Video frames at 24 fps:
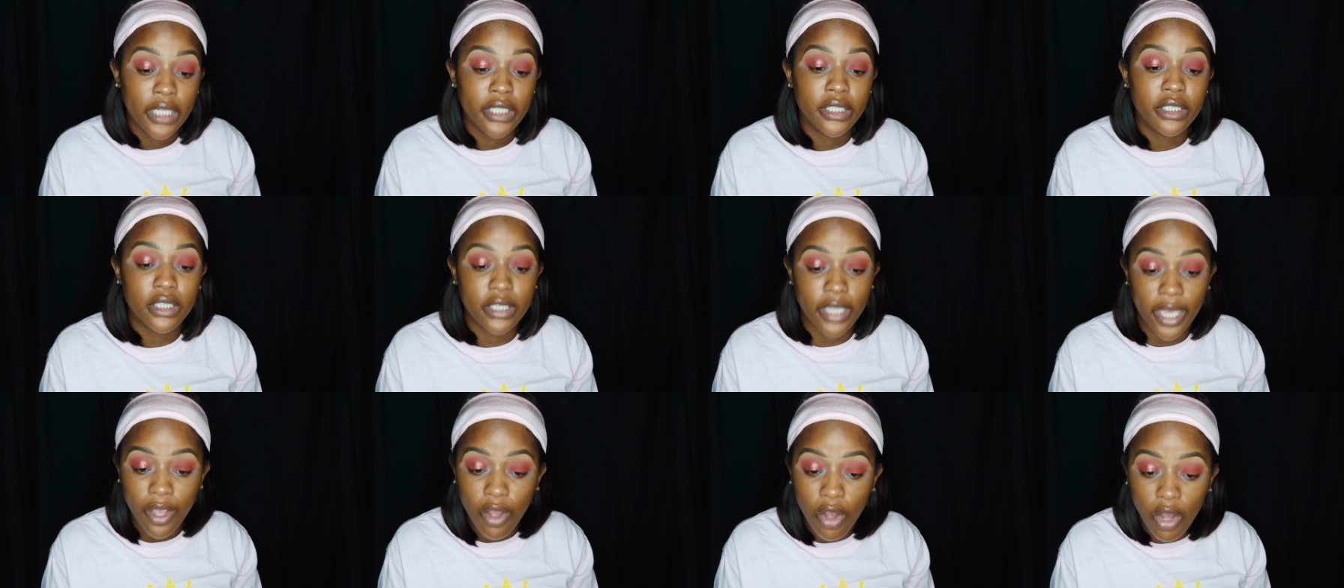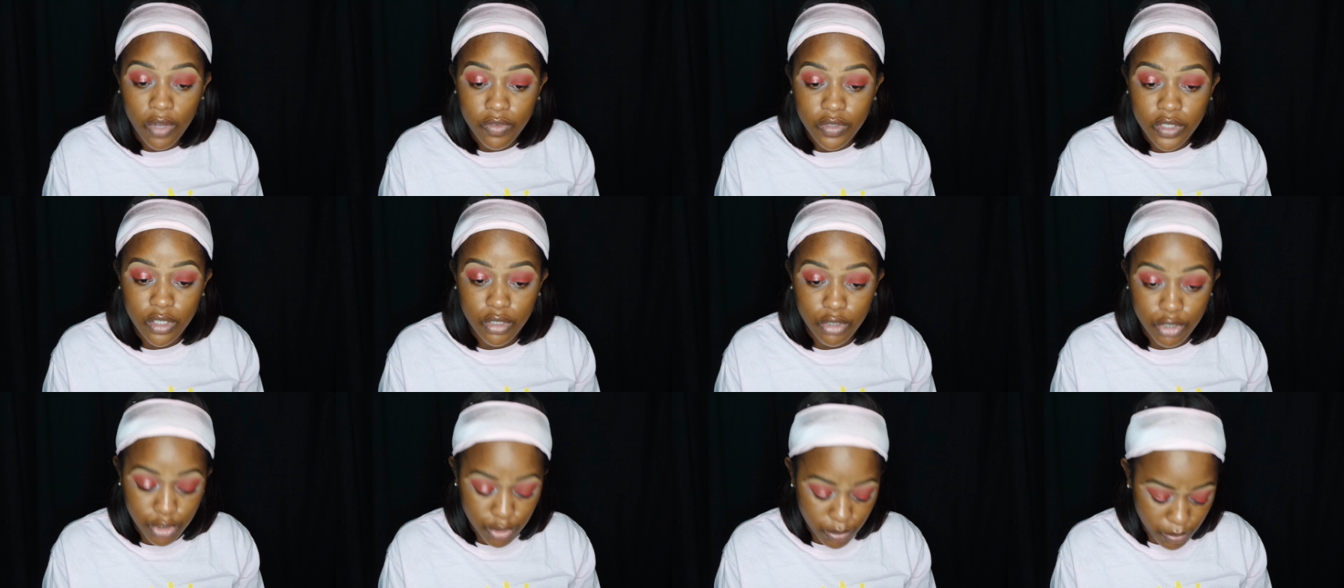Stay off
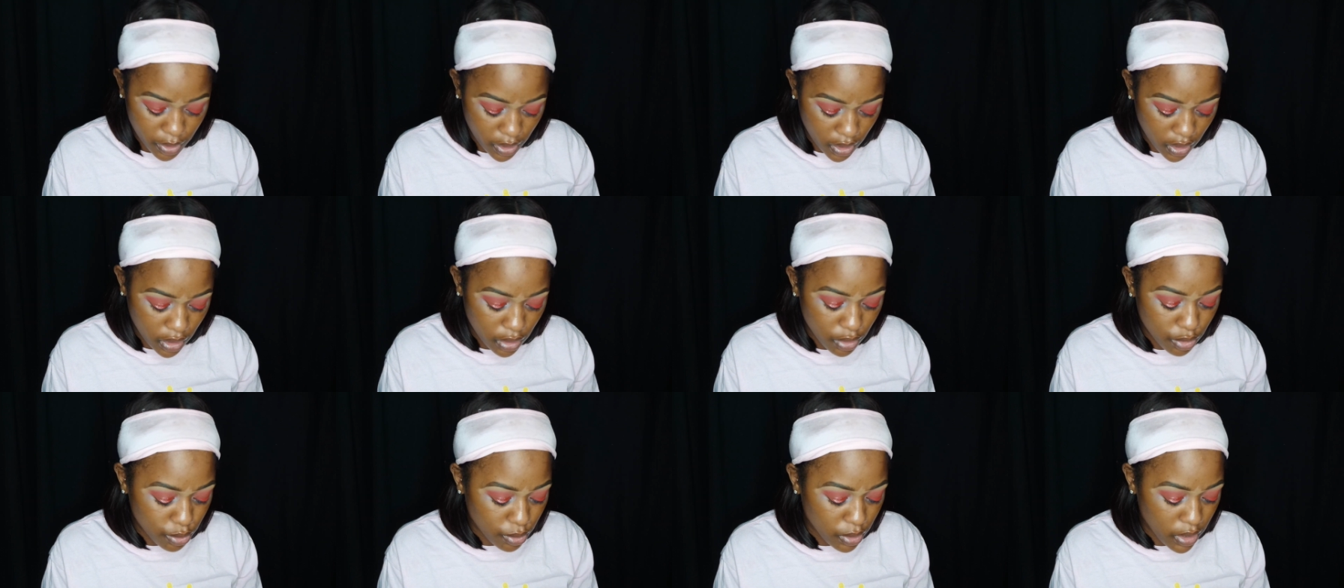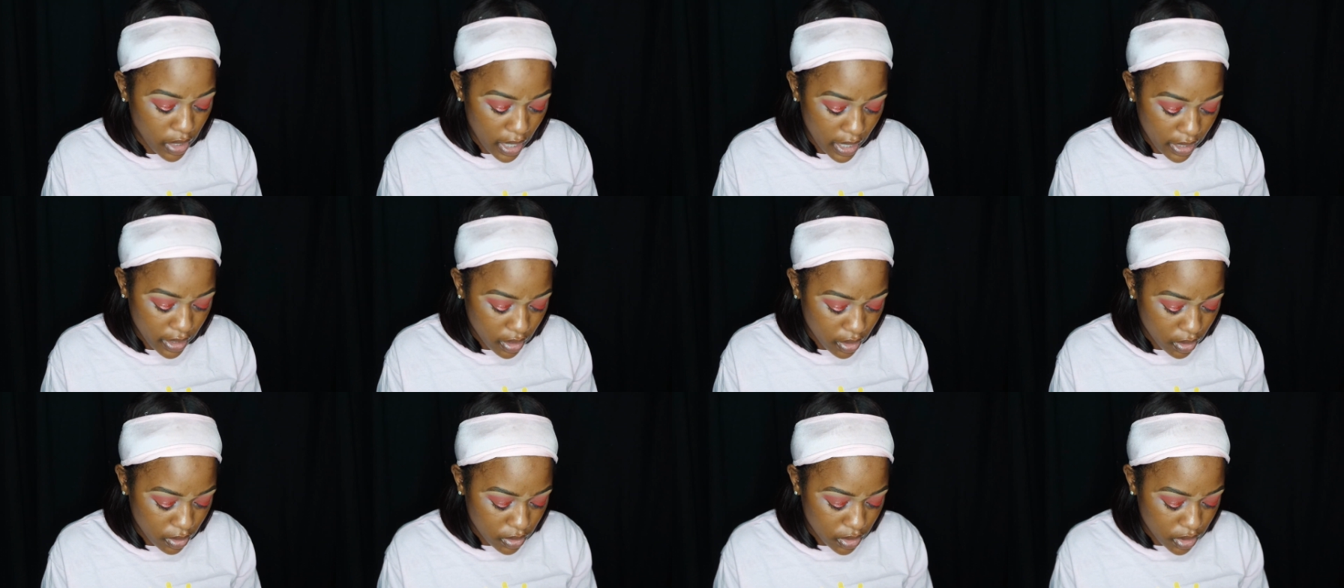social media. Do
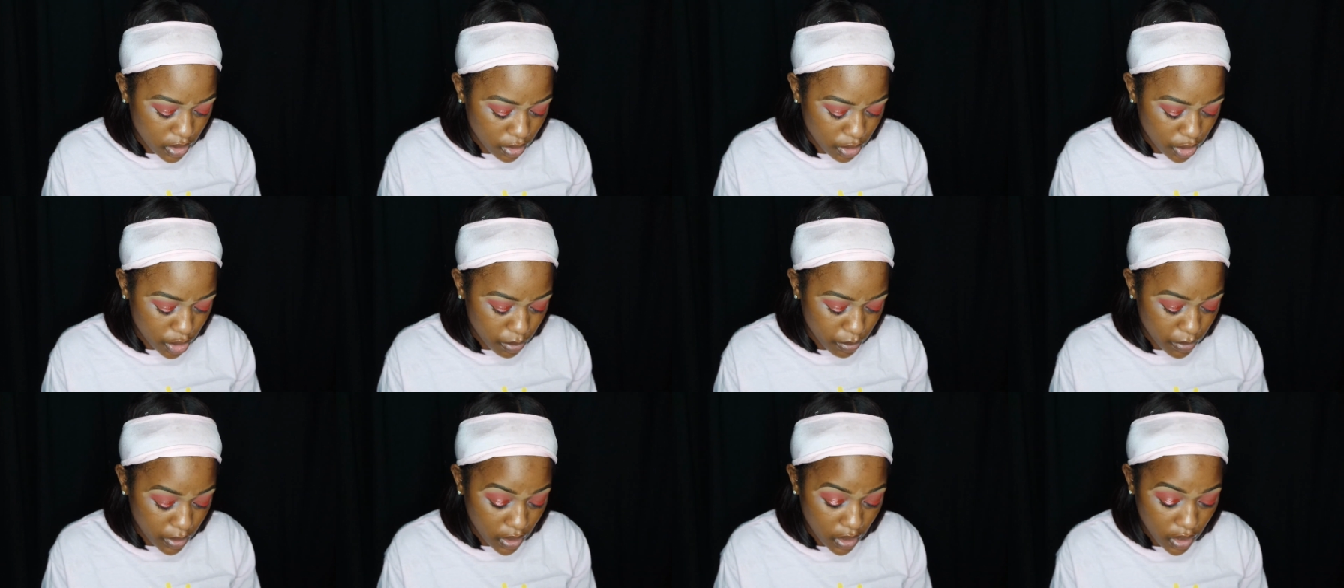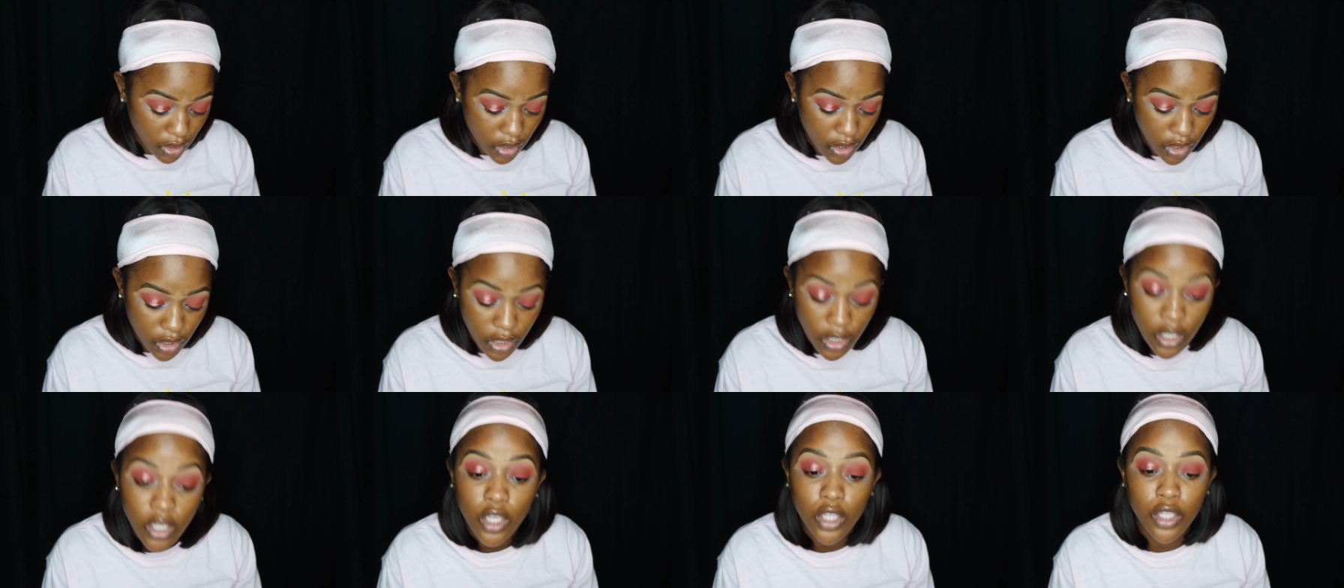not get on social
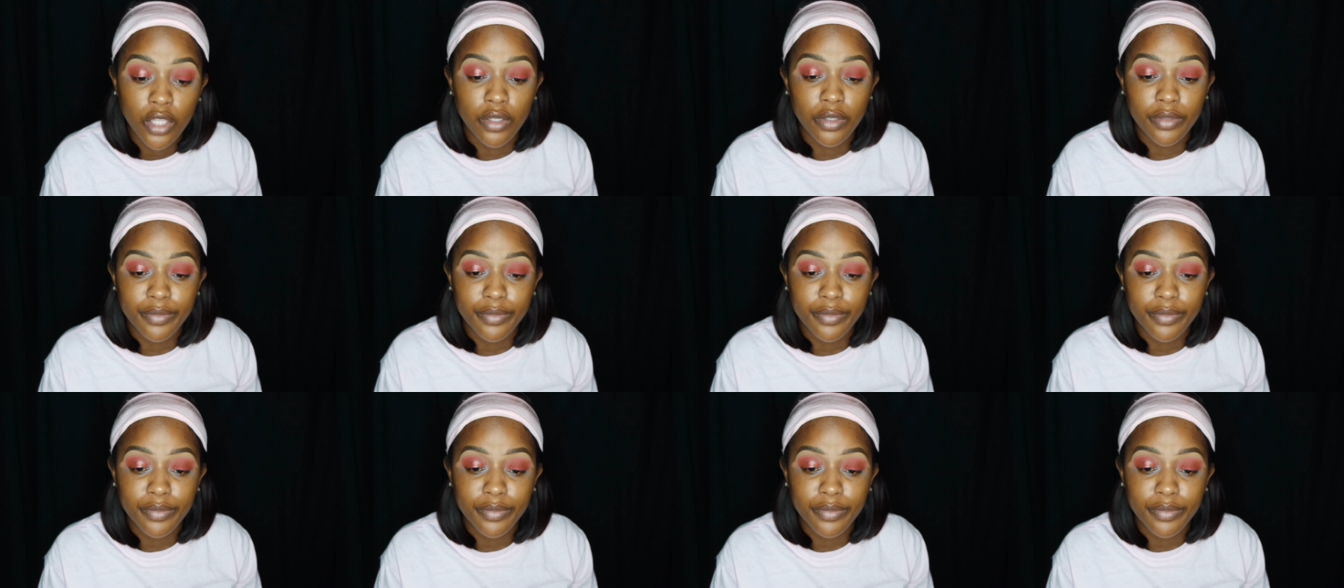media,